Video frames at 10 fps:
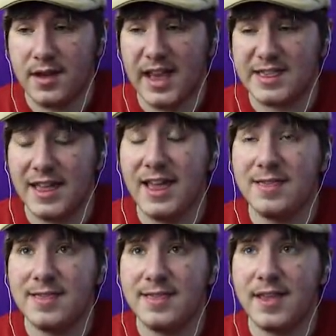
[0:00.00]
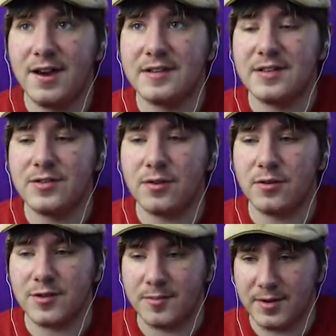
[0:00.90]
And then there's his
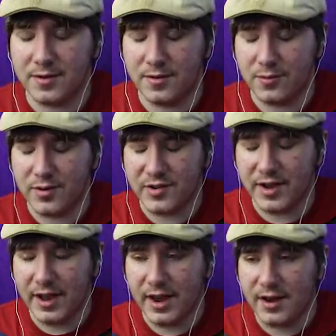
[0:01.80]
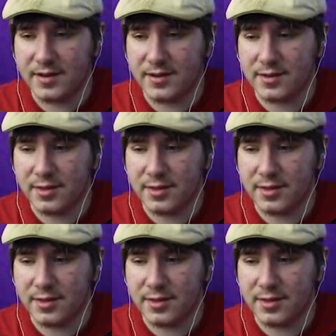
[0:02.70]
ultimate, which I hate